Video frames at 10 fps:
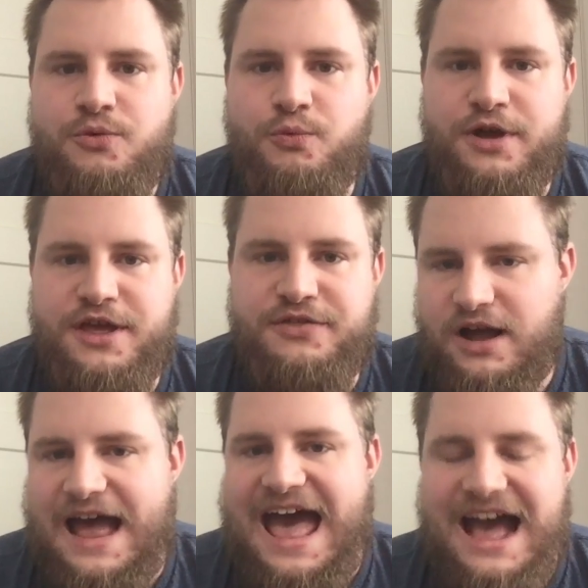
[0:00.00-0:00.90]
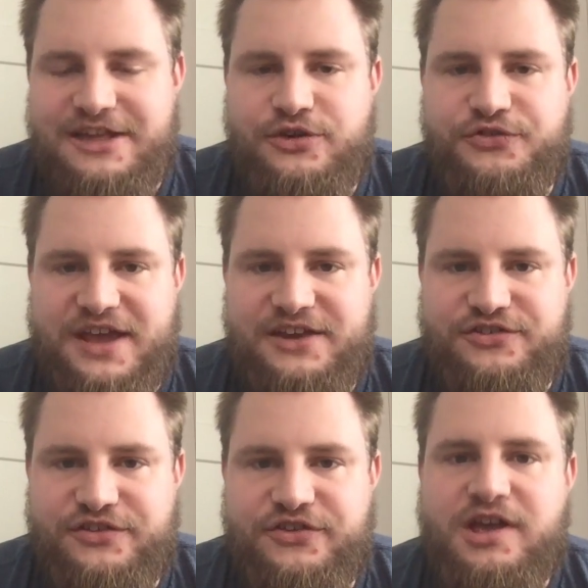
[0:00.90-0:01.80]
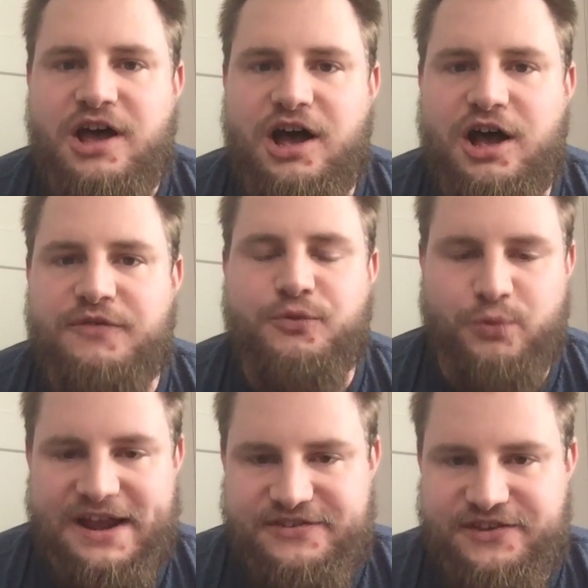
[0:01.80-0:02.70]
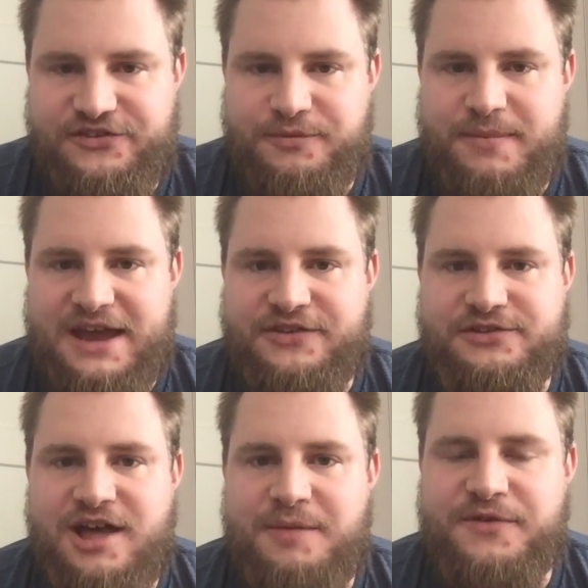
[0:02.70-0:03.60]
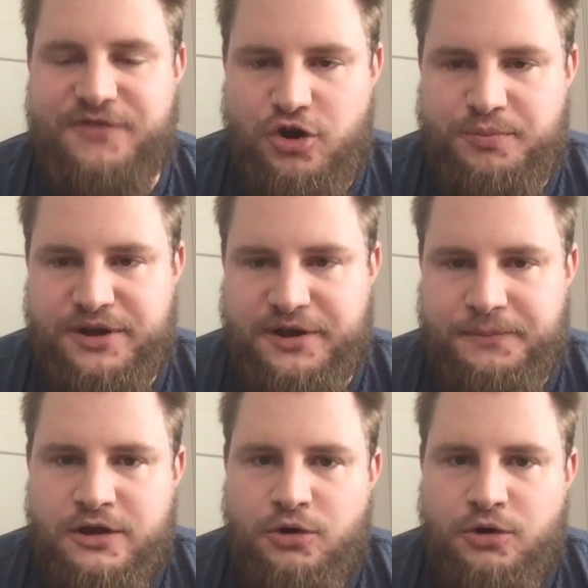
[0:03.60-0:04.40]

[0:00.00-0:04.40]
with accusations of racism and Islamophobia,